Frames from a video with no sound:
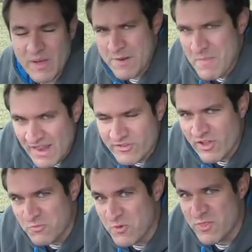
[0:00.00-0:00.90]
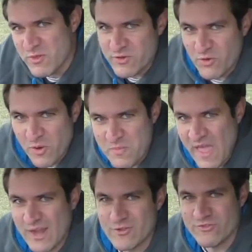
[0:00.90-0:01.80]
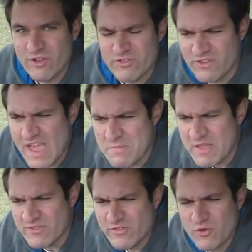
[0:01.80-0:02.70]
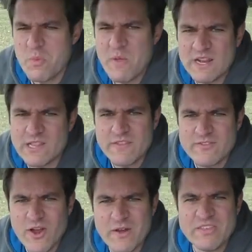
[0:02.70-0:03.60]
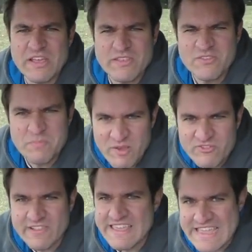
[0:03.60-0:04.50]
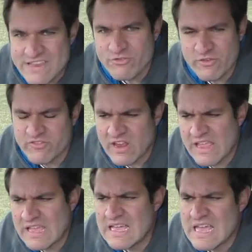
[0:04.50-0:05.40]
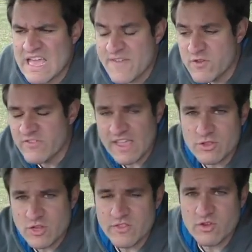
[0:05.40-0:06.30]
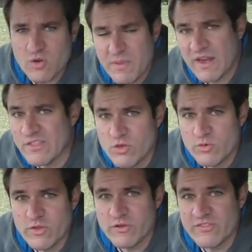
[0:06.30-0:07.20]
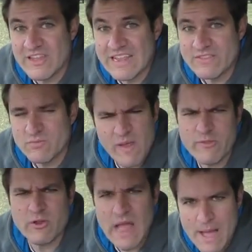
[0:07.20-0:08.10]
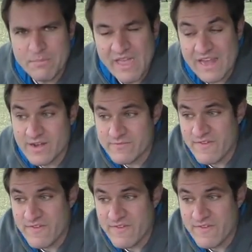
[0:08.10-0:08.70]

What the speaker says: But I'm not done with the door panel just yet, because the door panel in this car is especially interesting. If you take a look at the door panel, you will notice that it's rather complicated.